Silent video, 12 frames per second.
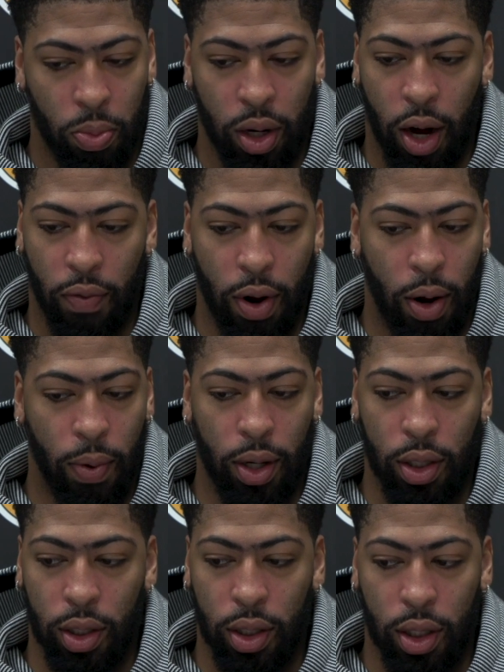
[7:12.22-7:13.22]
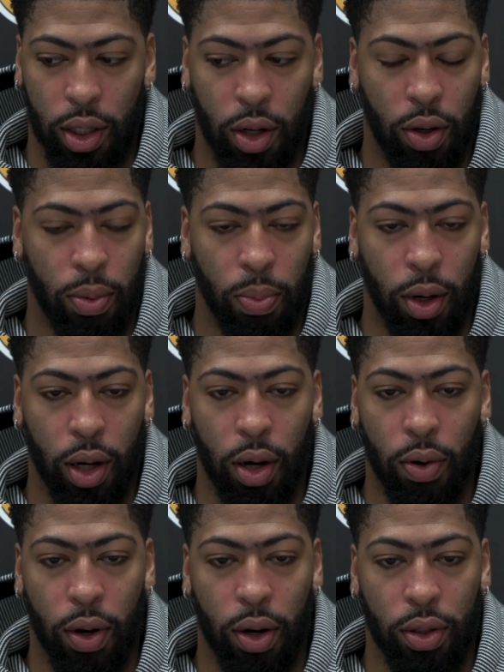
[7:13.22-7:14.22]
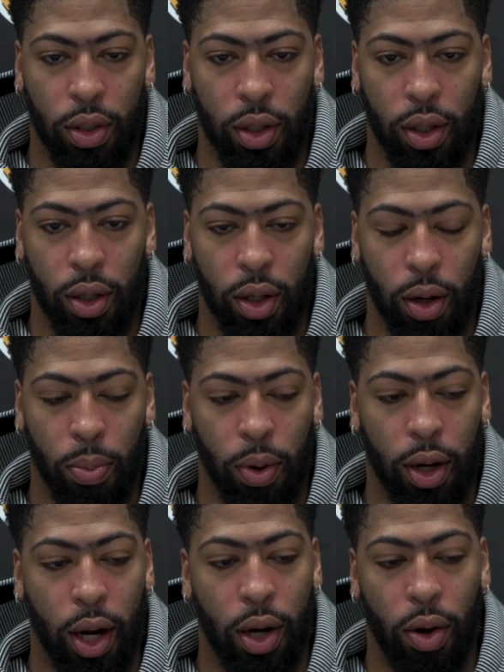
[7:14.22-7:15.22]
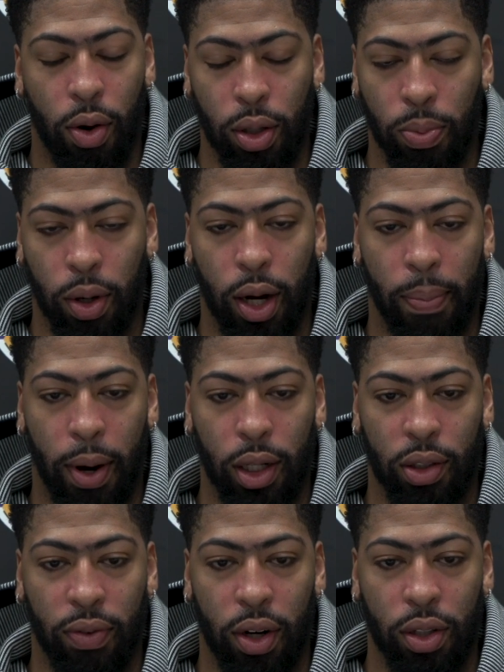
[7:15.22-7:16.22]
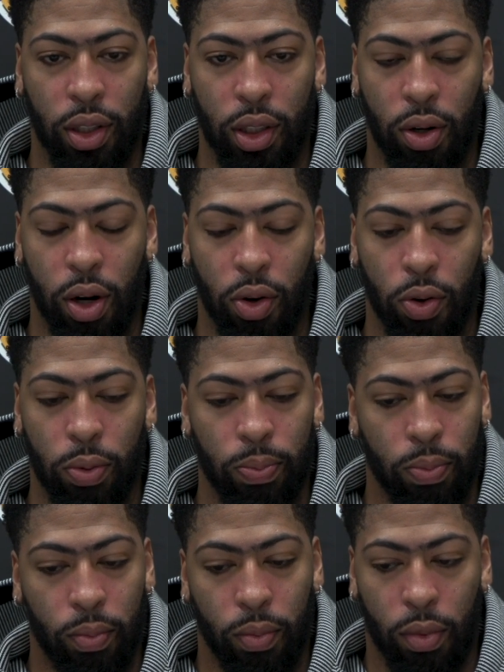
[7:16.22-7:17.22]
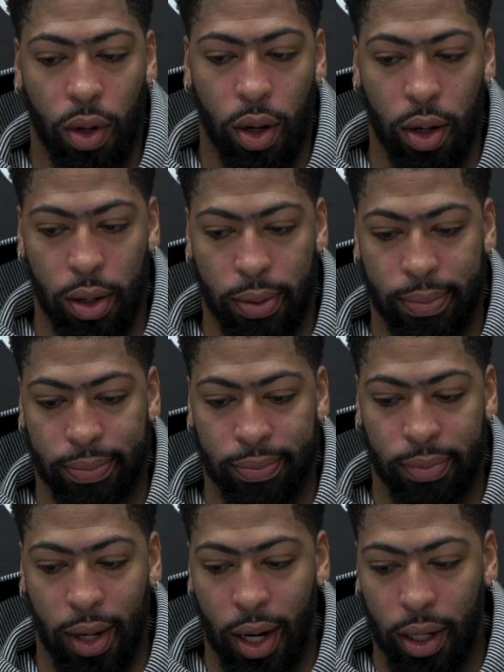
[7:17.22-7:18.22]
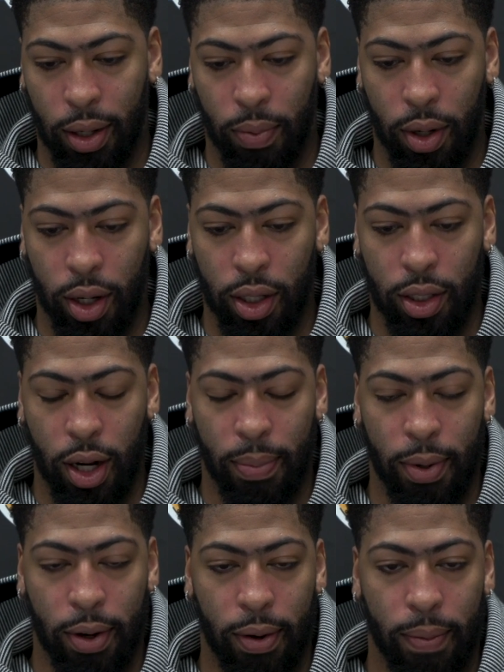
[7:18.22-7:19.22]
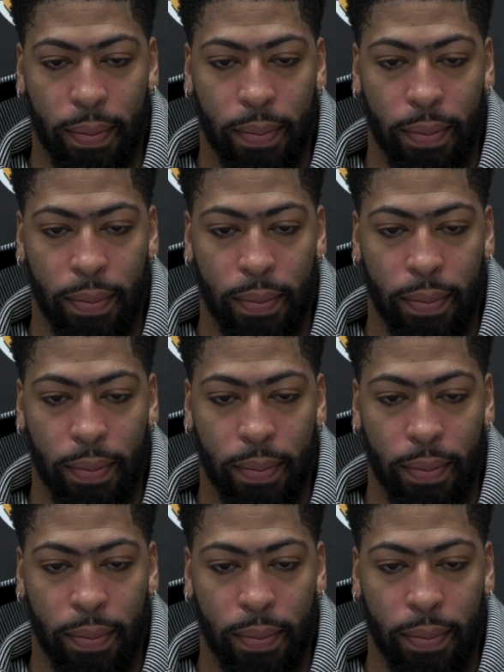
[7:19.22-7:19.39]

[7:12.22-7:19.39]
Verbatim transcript: we got to find ways to just continue to bring our own energy, you know, bring that noise, bring that positive energy to our group, um, and I think we can get the job done.